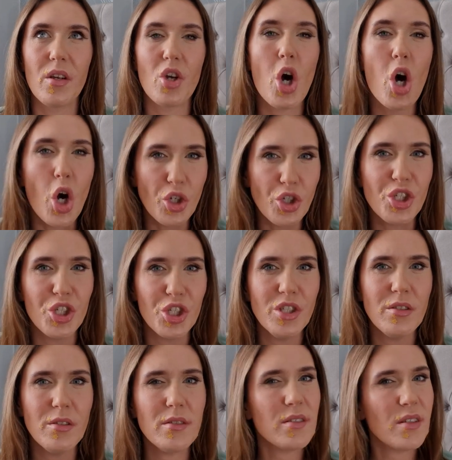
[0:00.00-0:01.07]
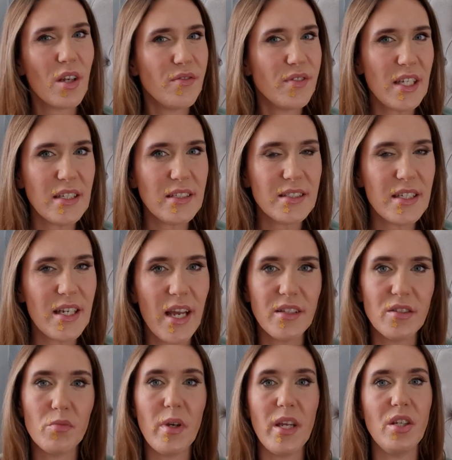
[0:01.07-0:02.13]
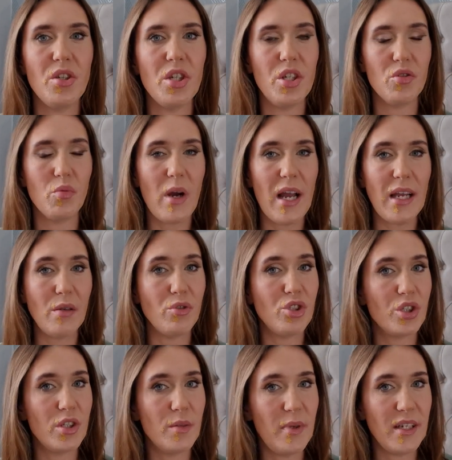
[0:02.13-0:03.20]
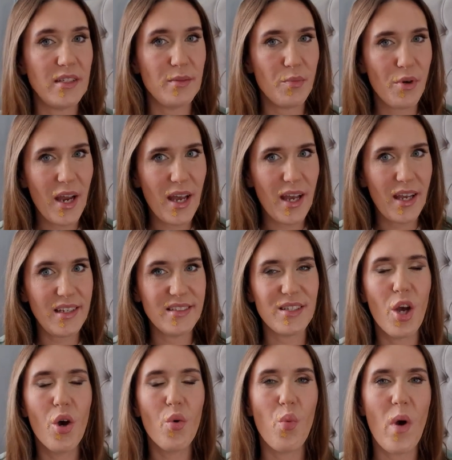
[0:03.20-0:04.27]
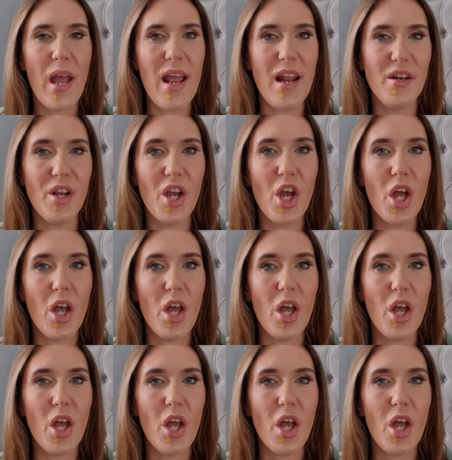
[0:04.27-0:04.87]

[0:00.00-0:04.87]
conscience of the internet, which is why it was such a big surprise when